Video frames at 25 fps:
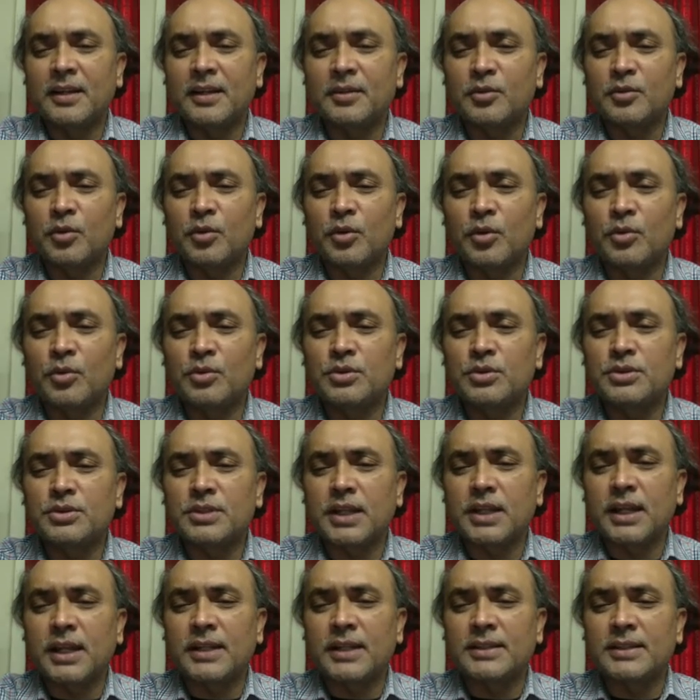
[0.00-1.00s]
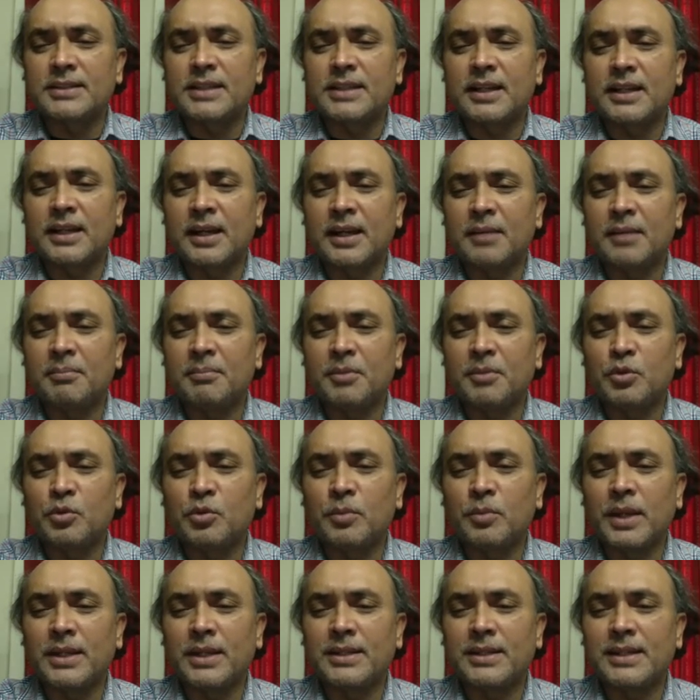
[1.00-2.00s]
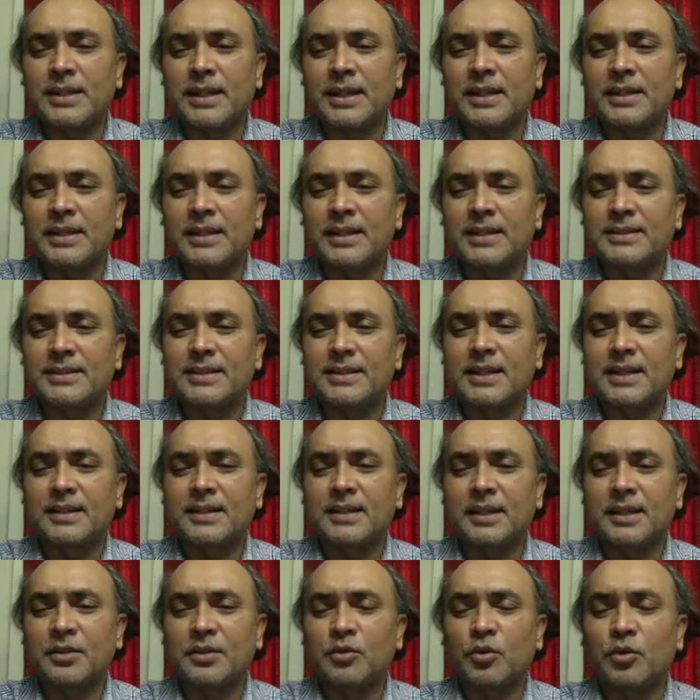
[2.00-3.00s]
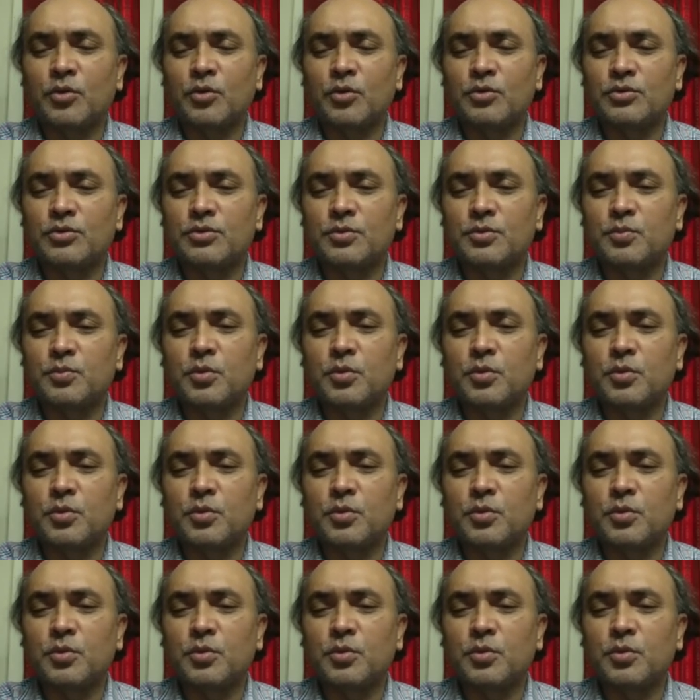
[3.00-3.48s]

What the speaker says: course and to maintain a certain dose.